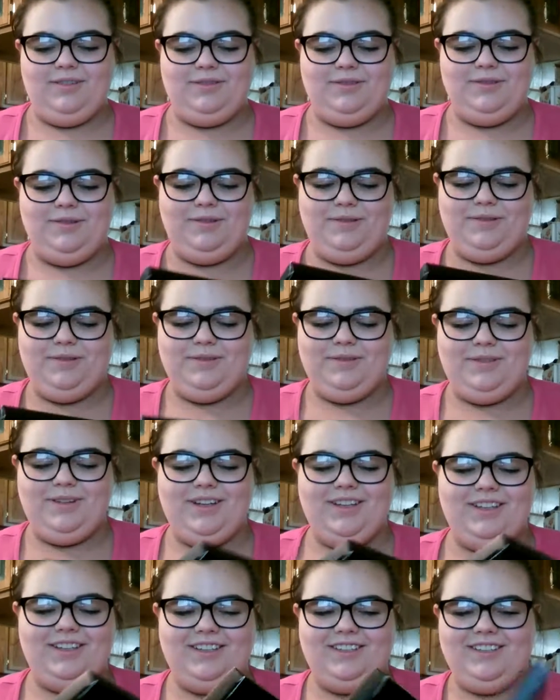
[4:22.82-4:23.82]
Ooh.
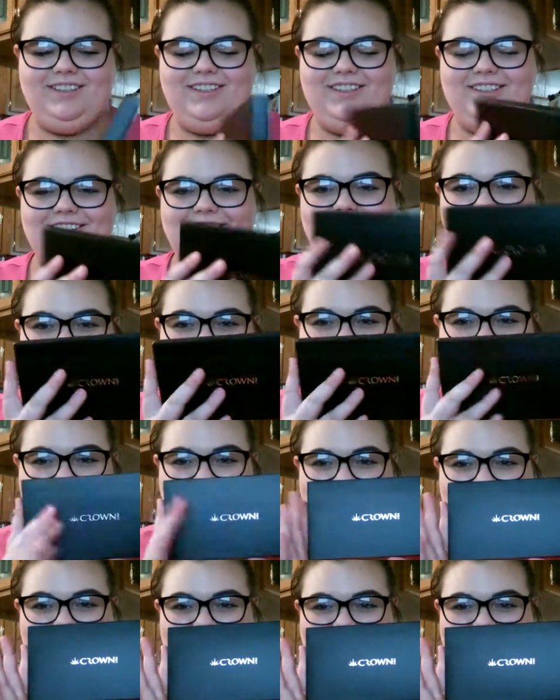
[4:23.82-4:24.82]
So
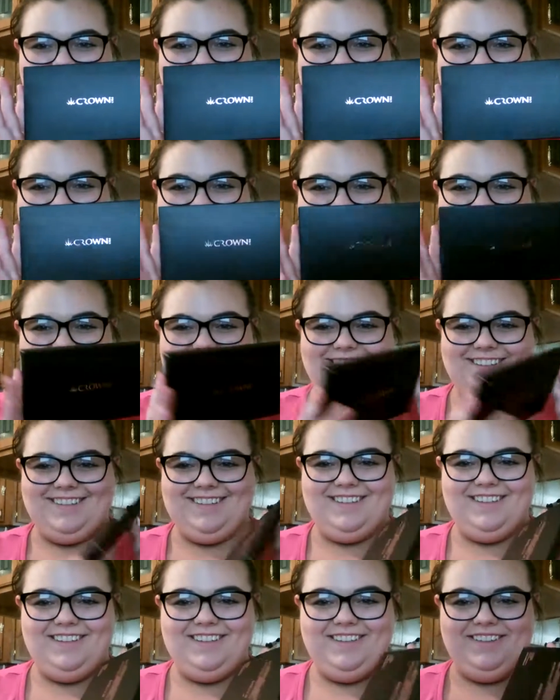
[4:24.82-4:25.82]
packaging.
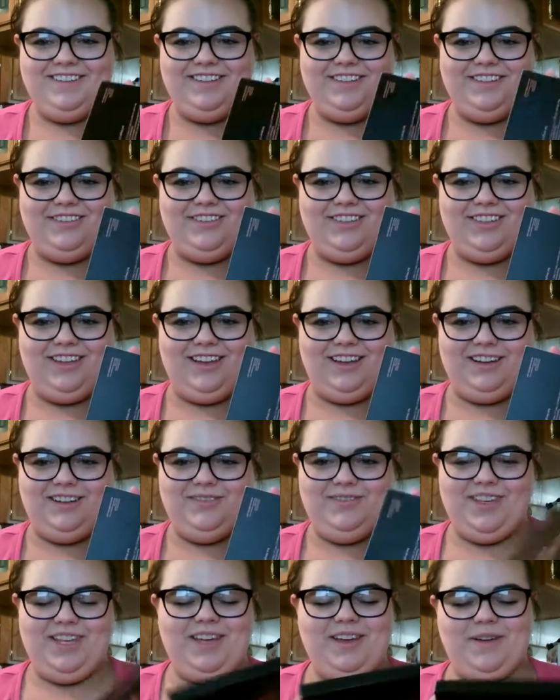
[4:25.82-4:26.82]
Got it
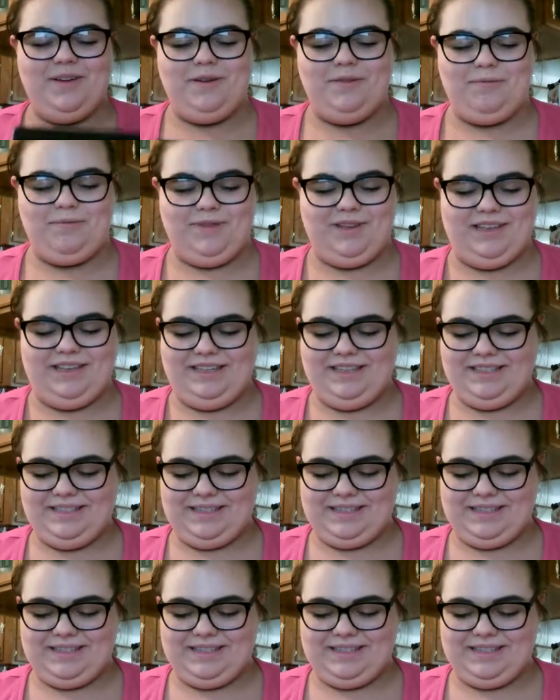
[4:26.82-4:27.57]
being opened.